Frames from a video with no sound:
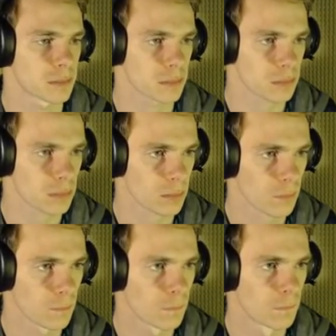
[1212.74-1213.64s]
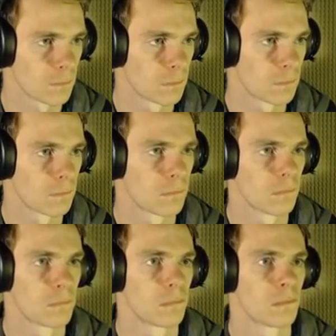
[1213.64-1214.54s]

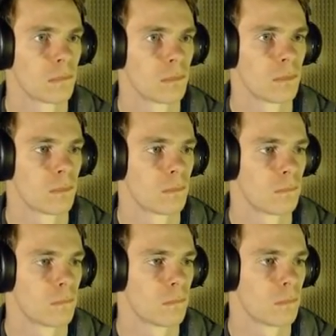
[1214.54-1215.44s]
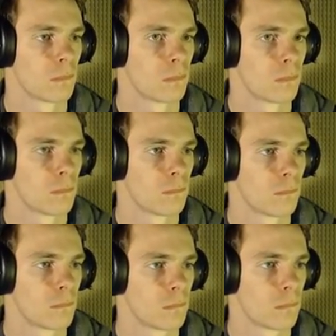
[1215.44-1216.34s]

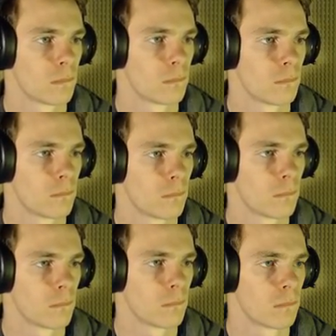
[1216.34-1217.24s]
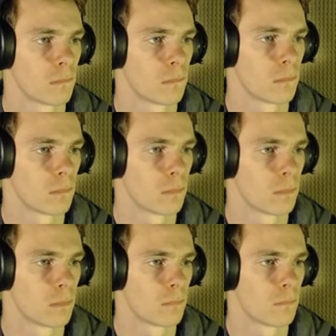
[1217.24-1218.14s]

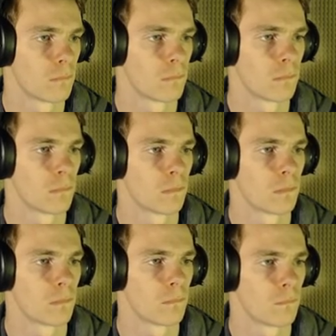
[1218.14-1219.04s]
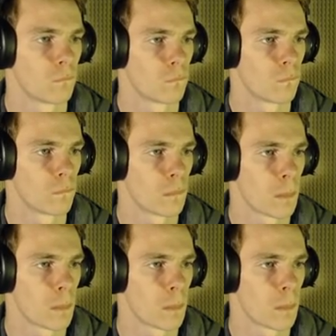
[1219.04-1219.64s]
[no speech]